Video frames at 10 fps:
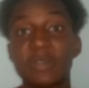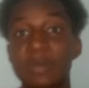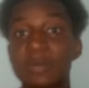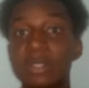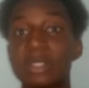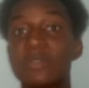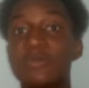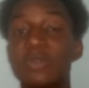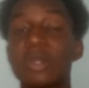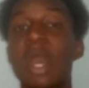apps
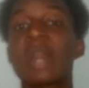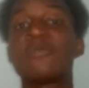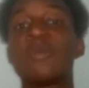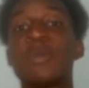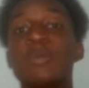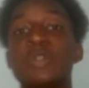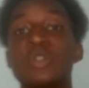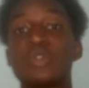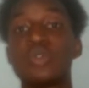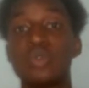ask for
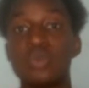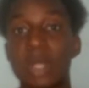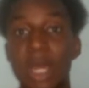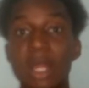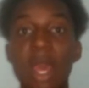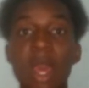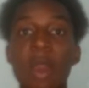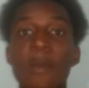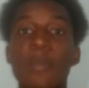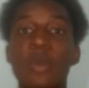permission to do that.
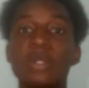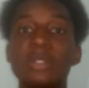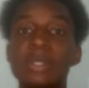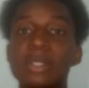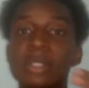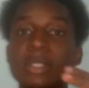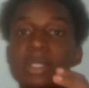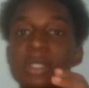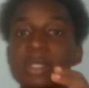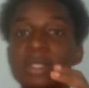But
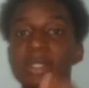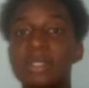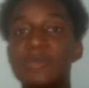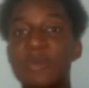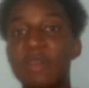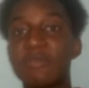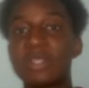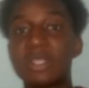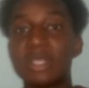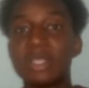this
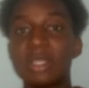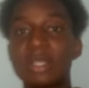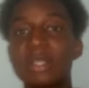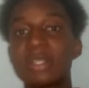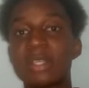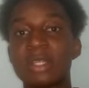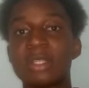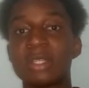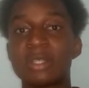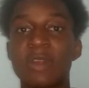privacy
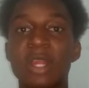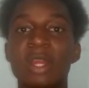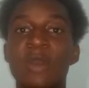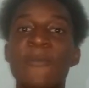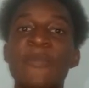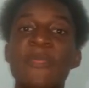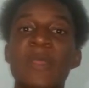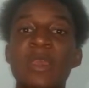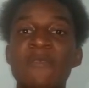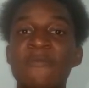settings right now.
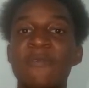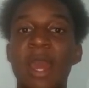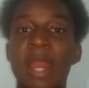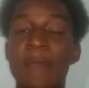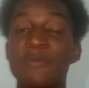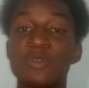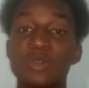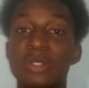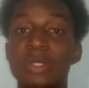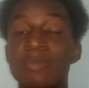If an app
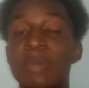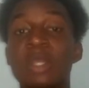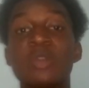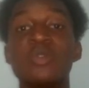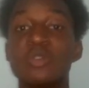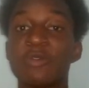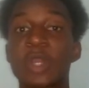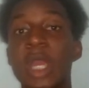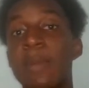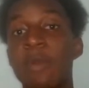is making use of
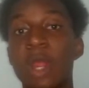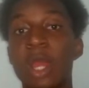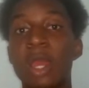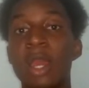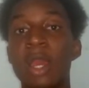your camera,